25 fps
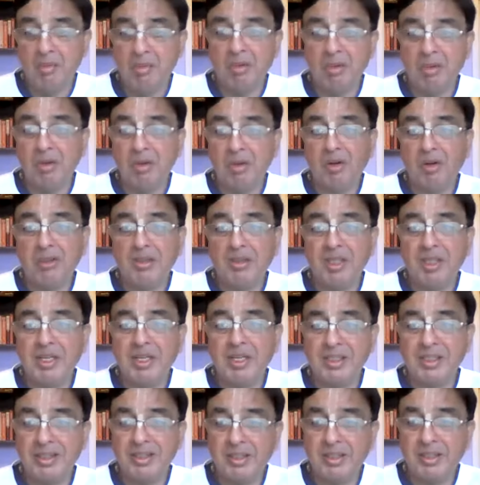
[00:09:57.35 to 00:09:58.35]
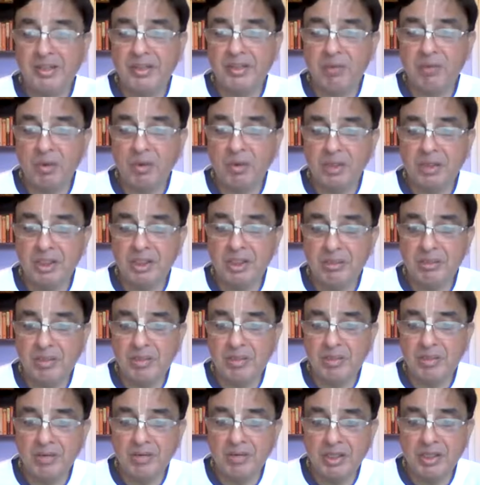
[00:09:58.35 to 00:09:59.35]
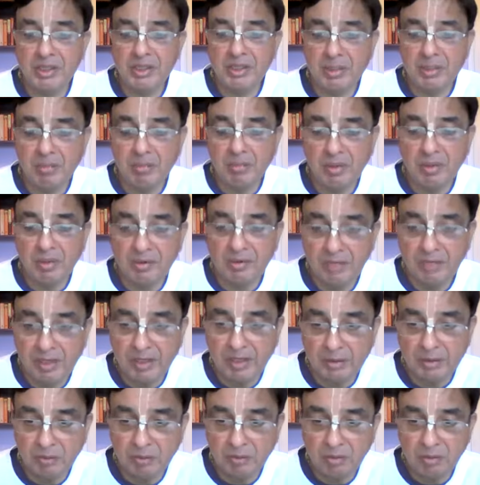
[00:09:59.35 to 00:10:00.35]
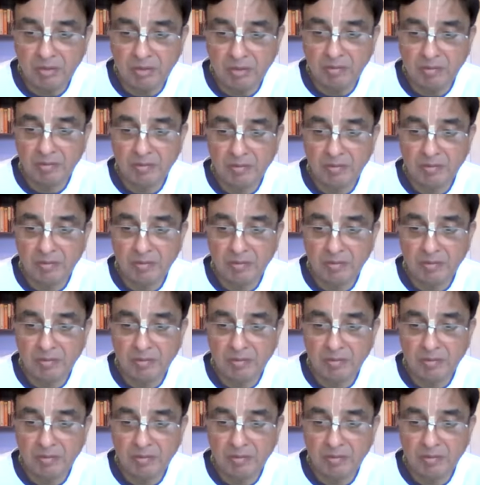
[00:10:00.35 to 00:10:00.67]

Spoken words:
But nonetheless, the devotees, being very simple and faithful,